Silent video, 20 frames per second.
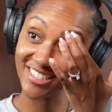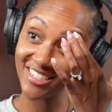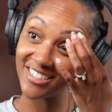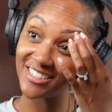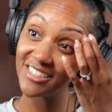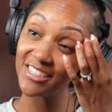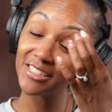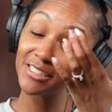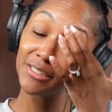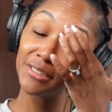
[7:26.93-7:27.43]

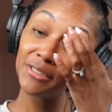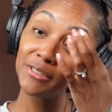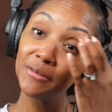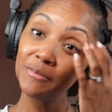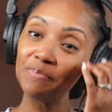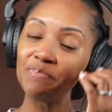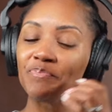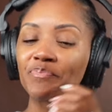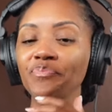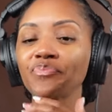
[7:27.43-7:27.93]
Sounds
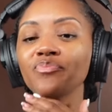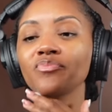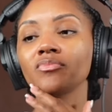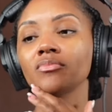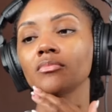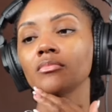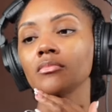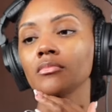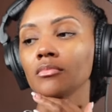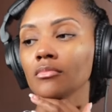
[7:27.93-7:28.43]
so
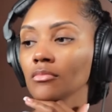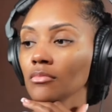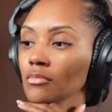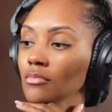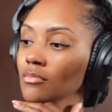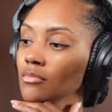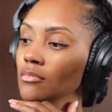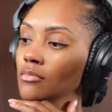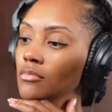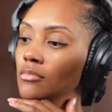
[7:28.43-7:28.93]
good,
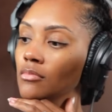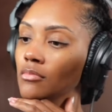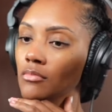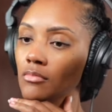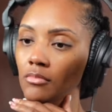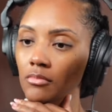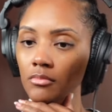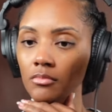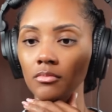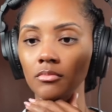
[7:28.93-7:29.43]
but
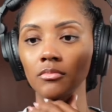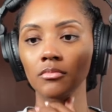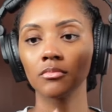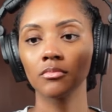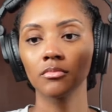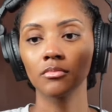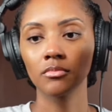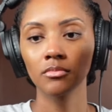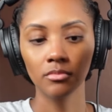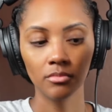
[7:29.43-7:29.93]
I
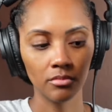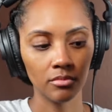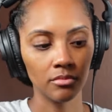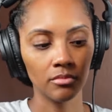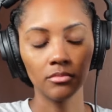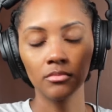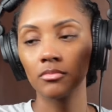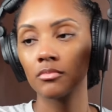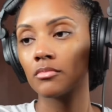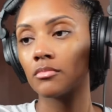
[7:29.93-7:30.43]
must
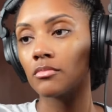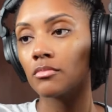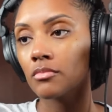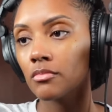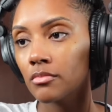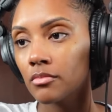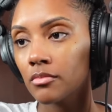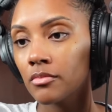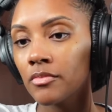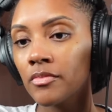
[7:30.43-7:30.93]
stay
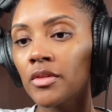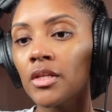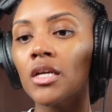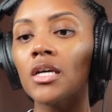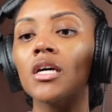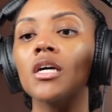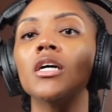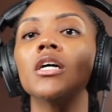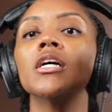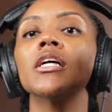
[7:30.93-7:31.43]

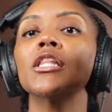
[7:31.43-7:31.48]
away.